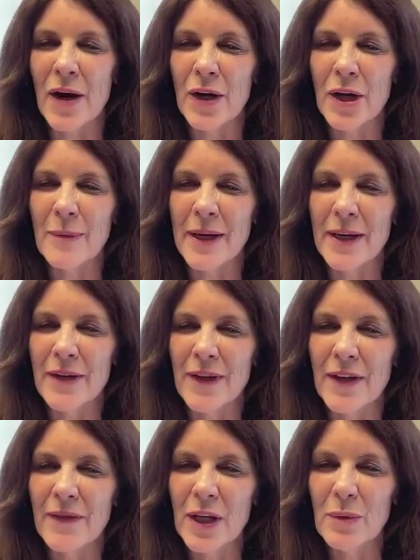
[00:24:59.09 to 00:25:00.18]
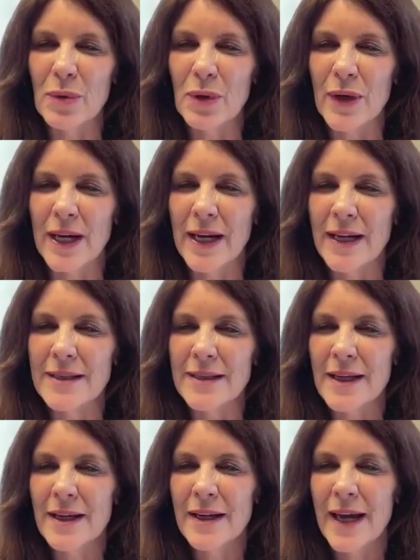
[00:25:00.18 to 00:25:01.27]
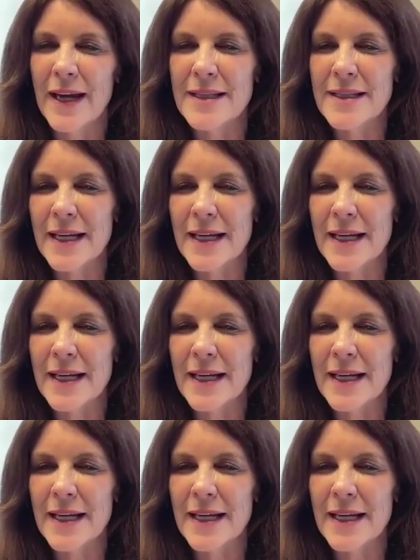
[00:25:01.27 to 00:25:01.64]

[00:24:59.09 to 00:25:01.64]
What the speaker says: argument of giving employees a